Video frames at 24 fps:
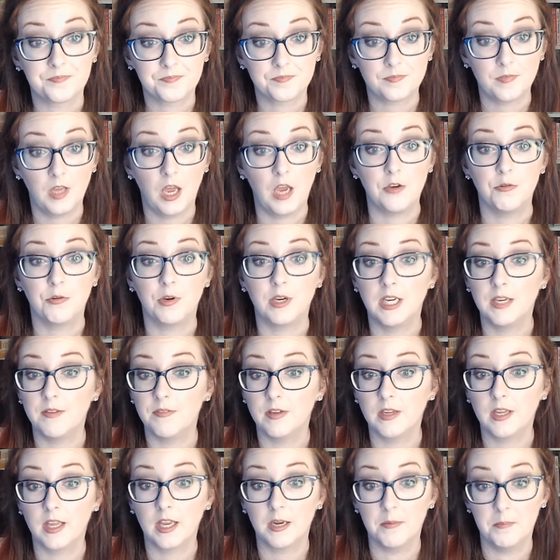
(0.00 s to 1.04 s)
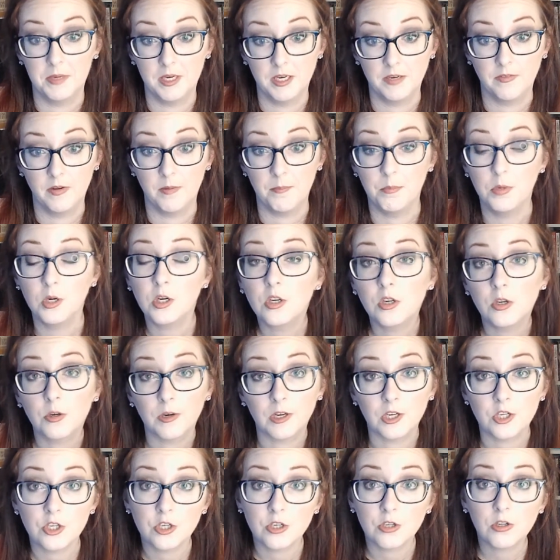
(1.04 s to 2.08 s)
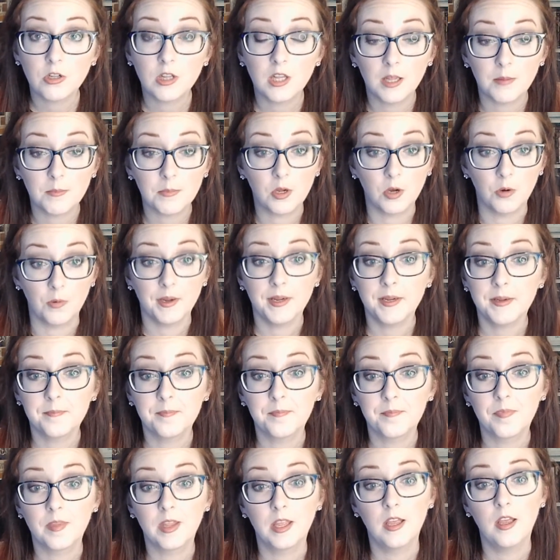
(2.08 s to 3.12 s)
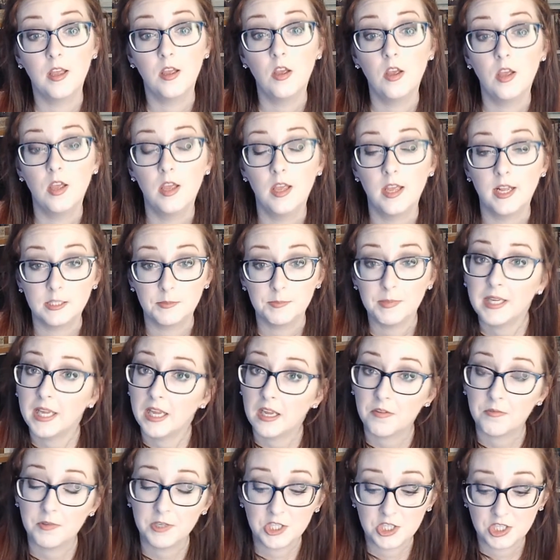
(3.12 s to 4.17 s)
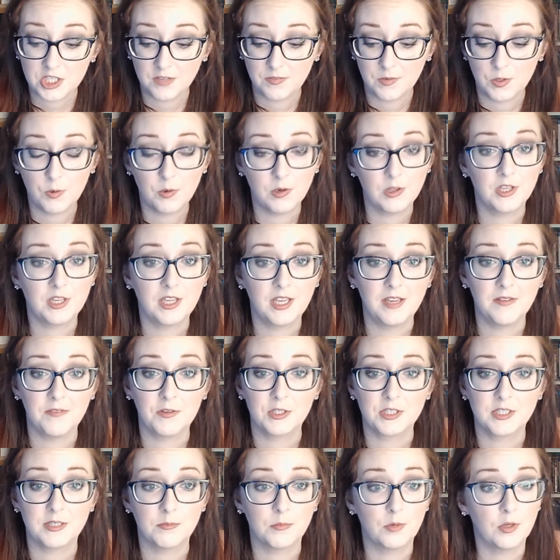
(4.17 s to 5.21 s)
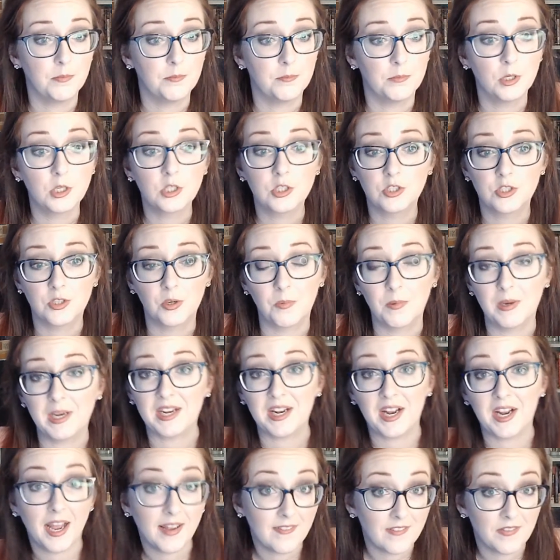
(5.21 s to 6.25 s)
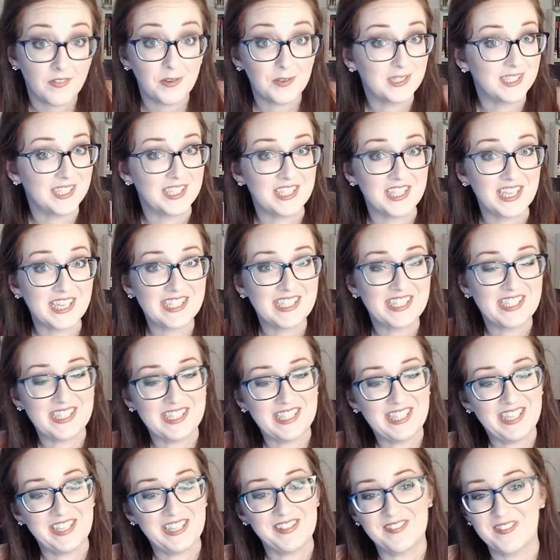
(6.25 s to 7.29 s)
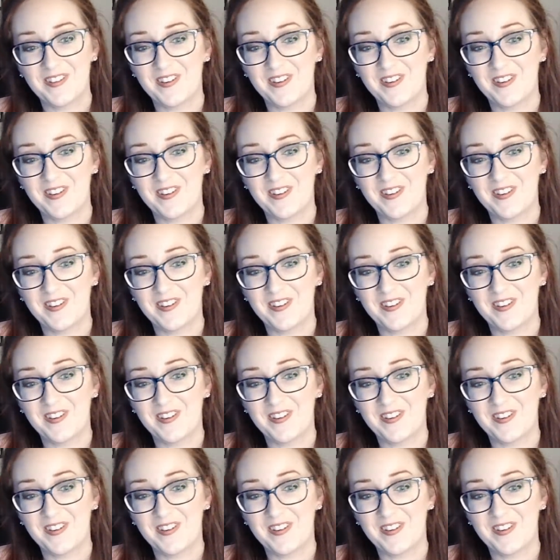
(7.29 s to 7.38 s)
You could even get a bit of a book or a journal club going. And speaking of which, if you are looking for some good books to read, I have a few suggestions here for